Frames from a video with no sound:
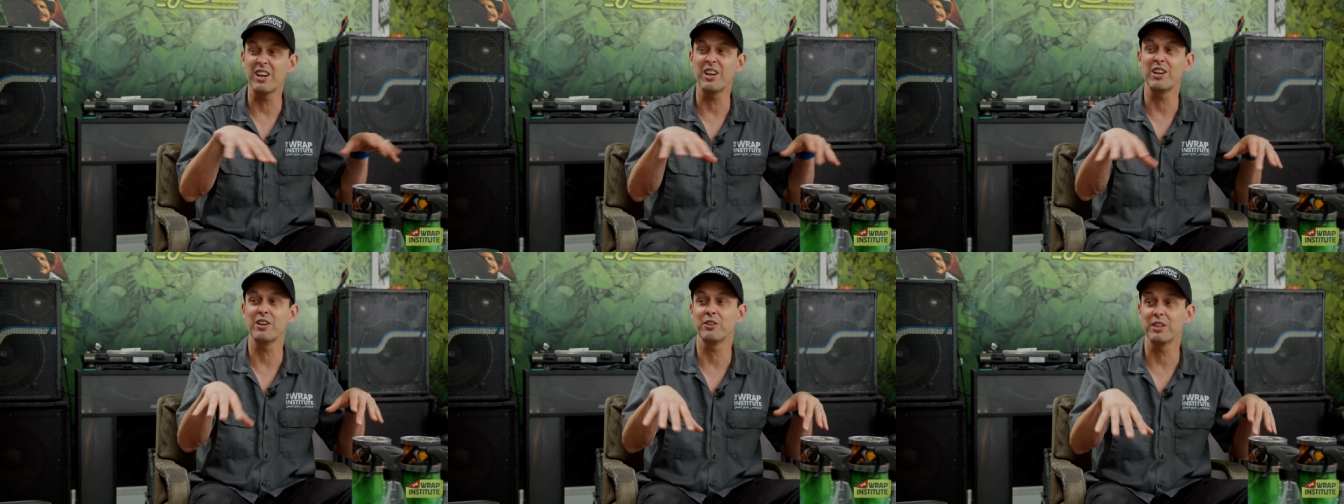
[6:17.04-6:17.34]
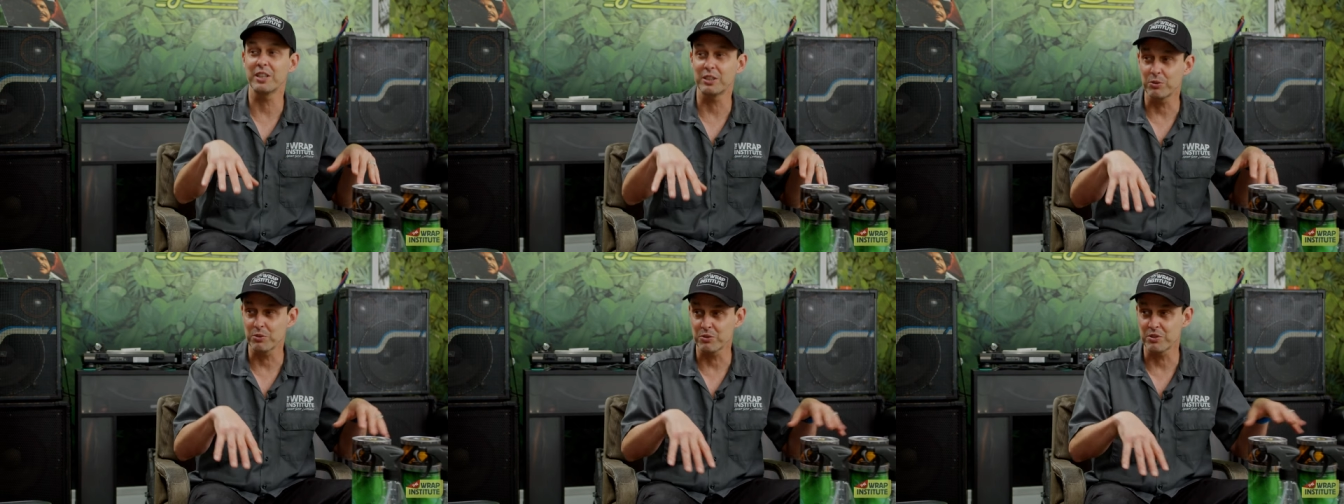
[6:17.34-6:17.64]
oh, I
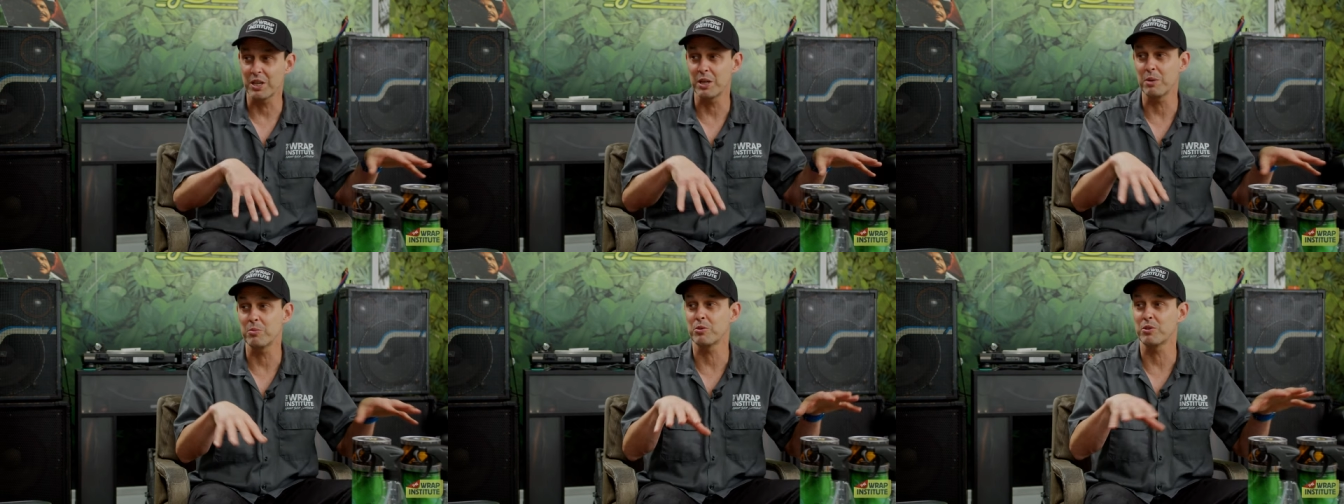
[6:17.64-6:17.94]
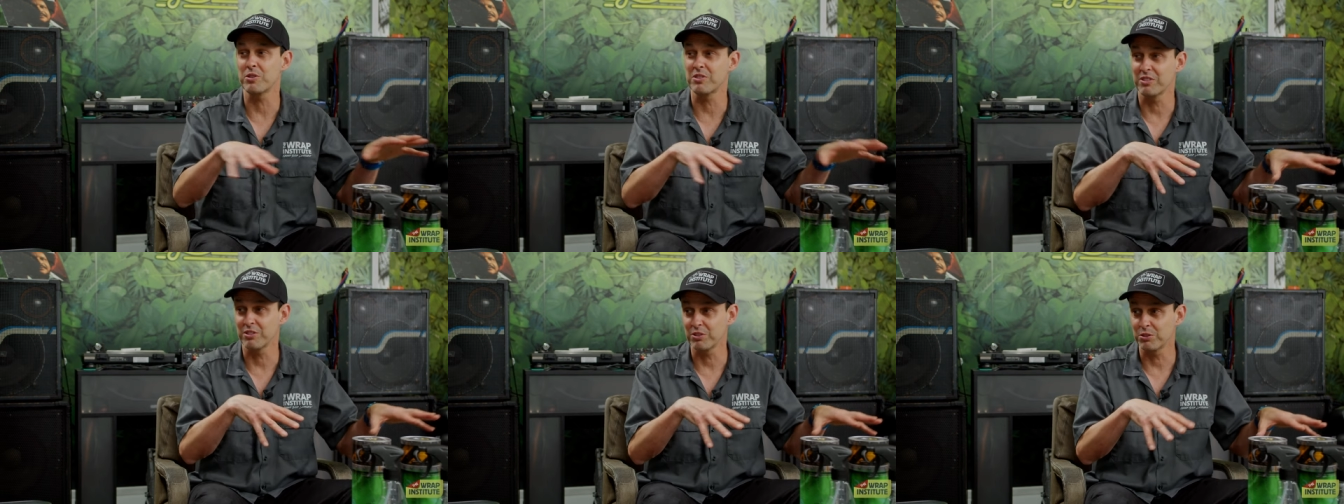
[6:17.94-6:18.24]
don't like those names,
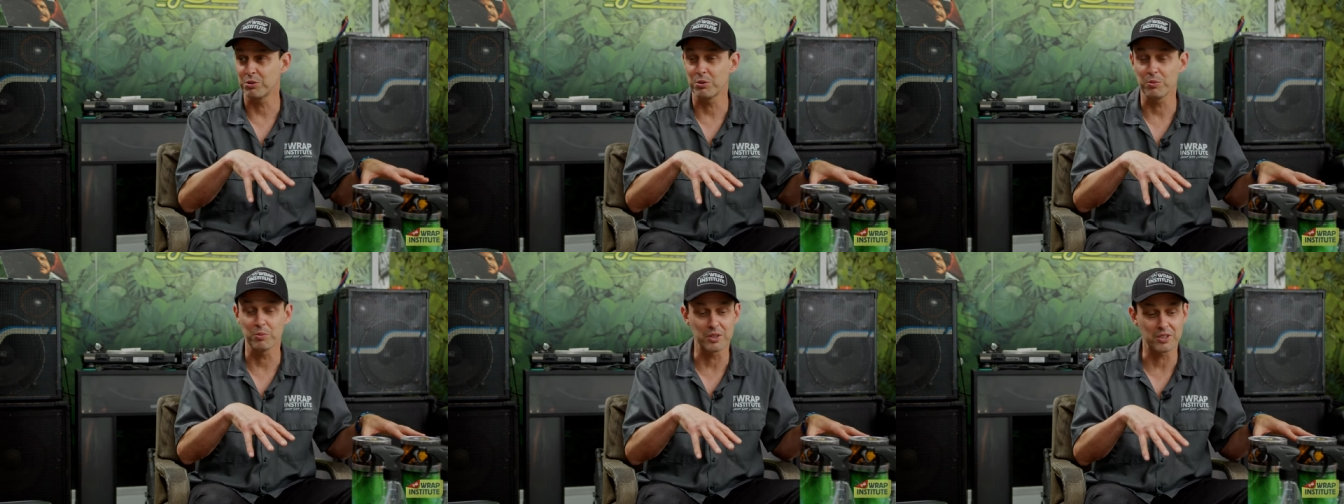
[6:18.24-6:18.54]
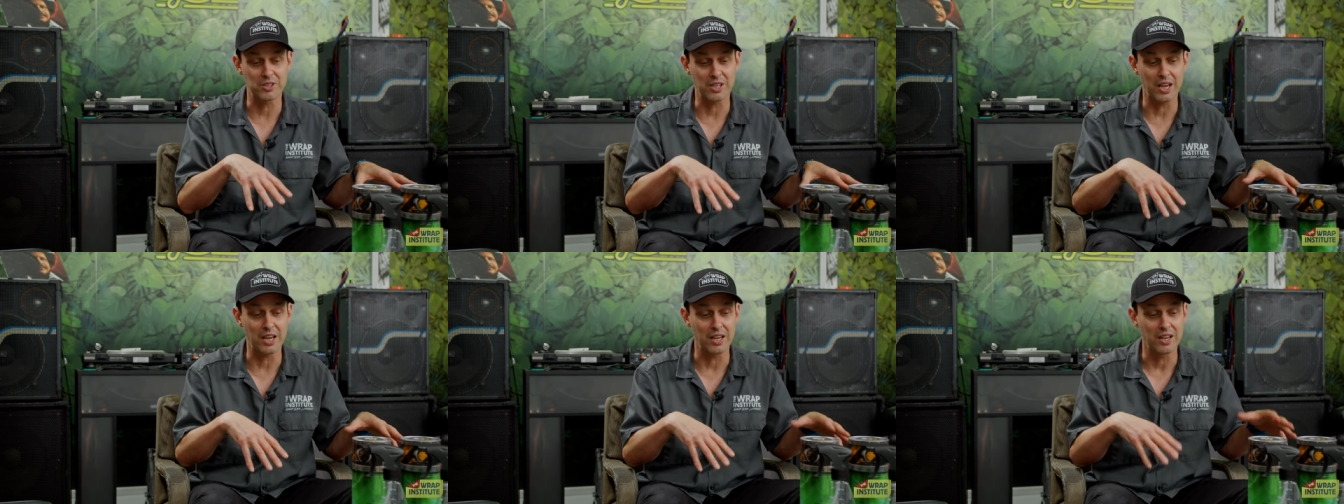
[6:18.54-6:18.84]
or it's a little too
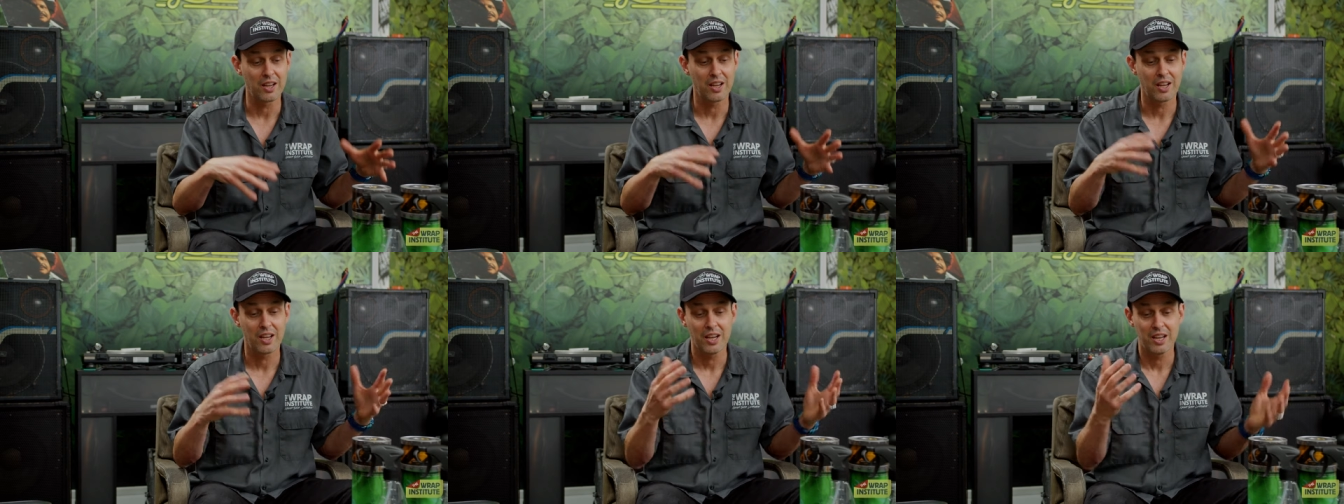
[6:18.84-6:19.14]
risque.